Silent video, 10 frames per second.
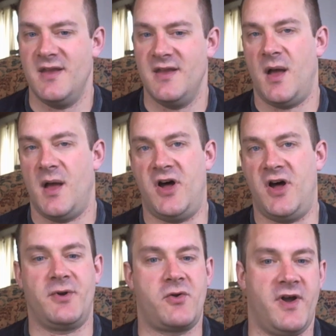
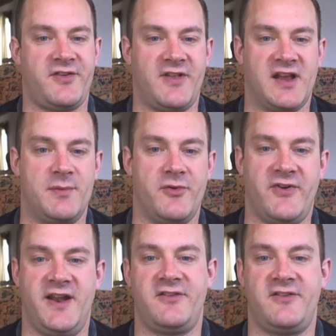Upon request, I can
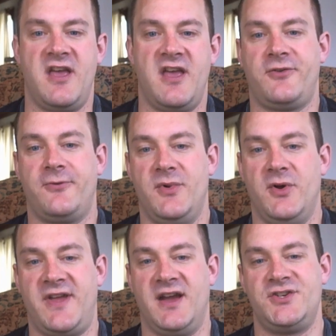provide examples from
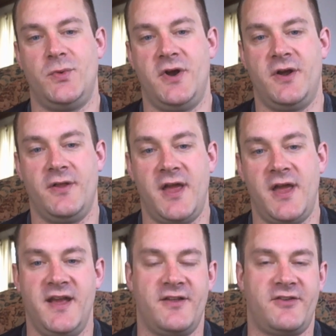both actuarial
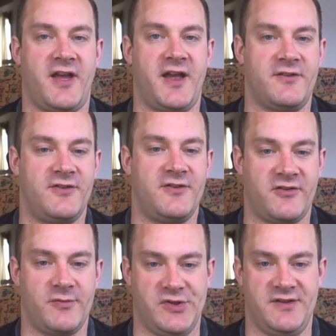and data science
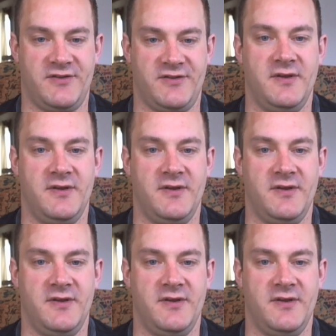disciplines.